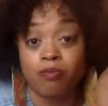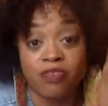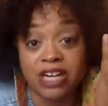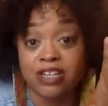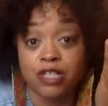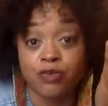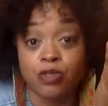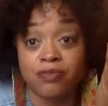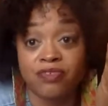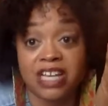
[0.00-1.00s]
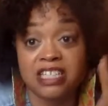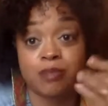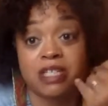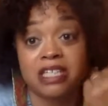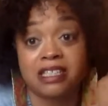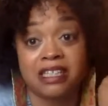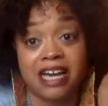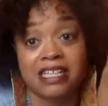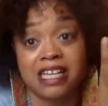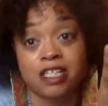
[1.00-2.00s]
various fruits and veggies because a
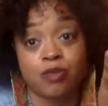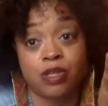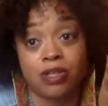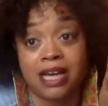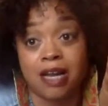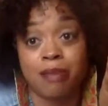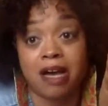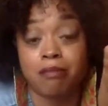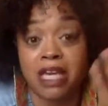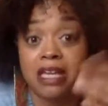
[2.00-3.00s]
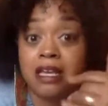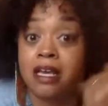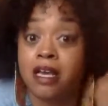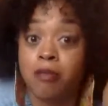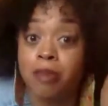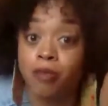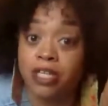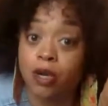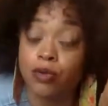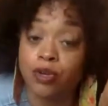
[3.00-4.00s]
lot of times we know a lot about meat, but we
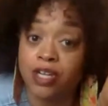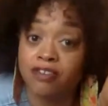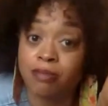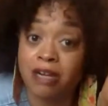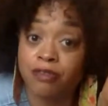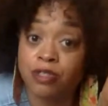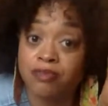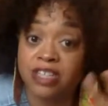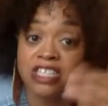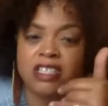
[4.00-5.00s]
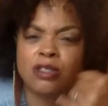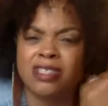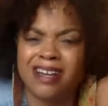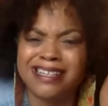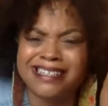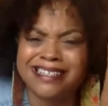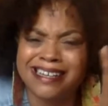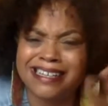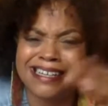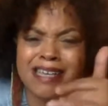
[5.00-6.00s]
don't know enough about fruits and veggies. So start
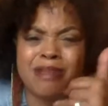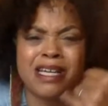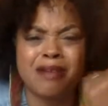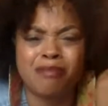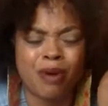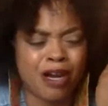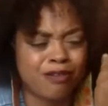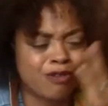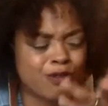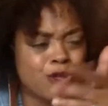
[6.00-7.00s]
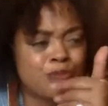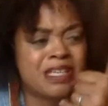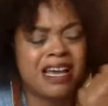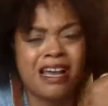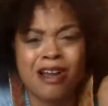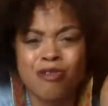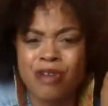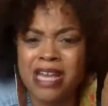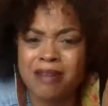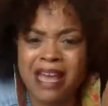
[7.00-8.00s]
studying it, become part of groups,
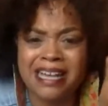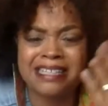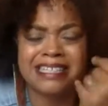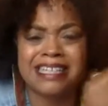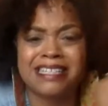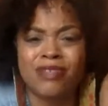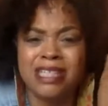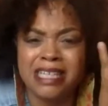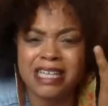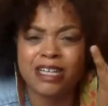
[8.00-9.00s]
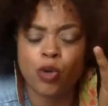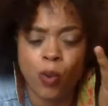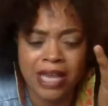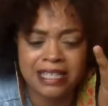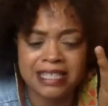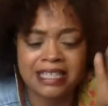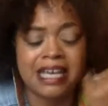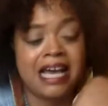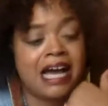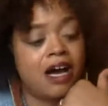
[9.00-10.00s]
read magazines, really get acquainted.
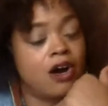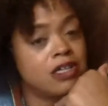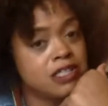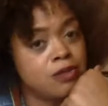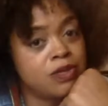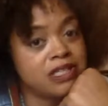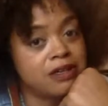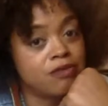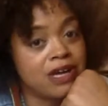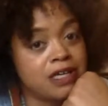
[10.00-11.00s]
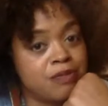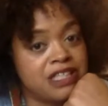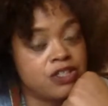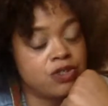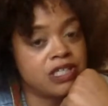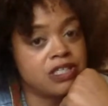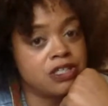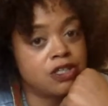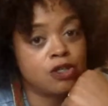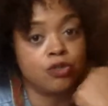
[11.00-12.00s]
I also would recommend that you get
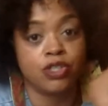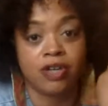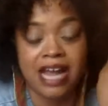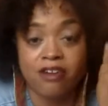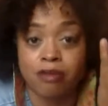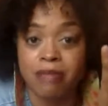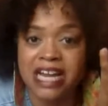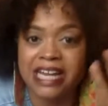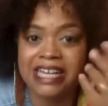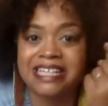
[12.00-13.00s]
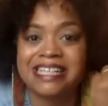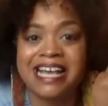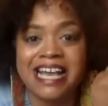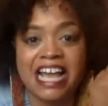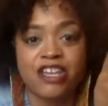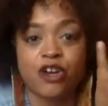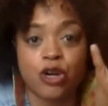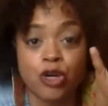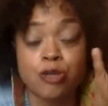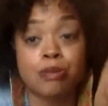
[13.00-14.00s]
to know your aromatics and your
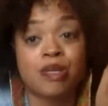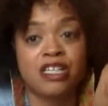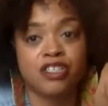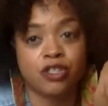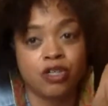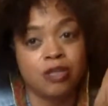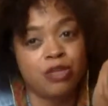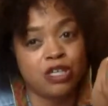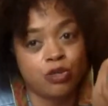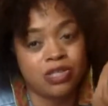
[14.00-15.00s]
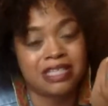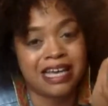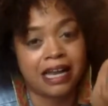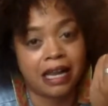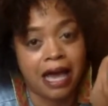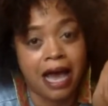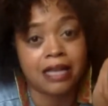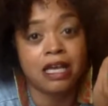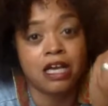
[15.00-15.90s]
herbs because you're going to be using that a lot